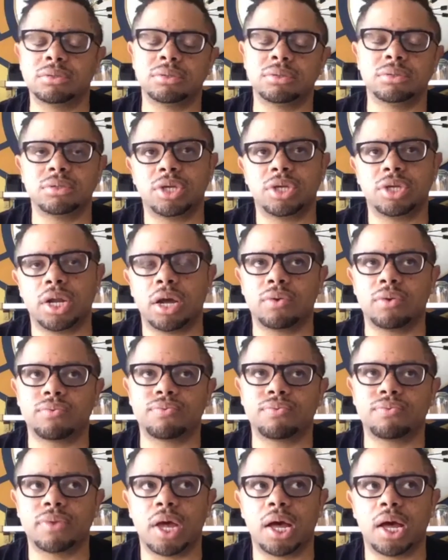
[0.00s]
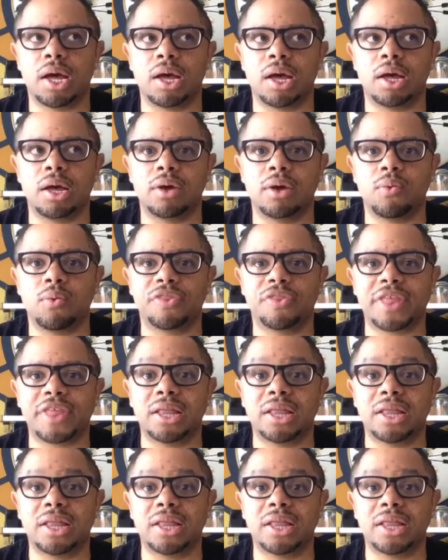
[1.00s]
that
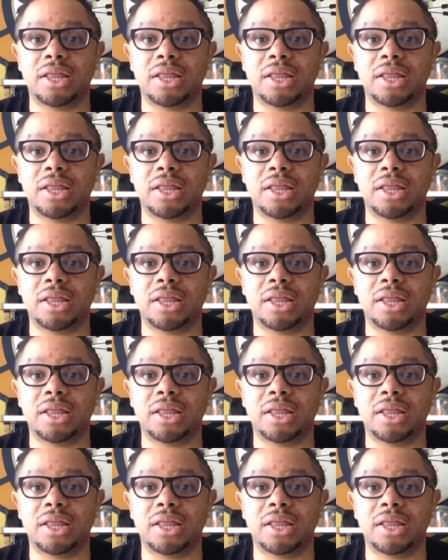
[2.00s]
looks like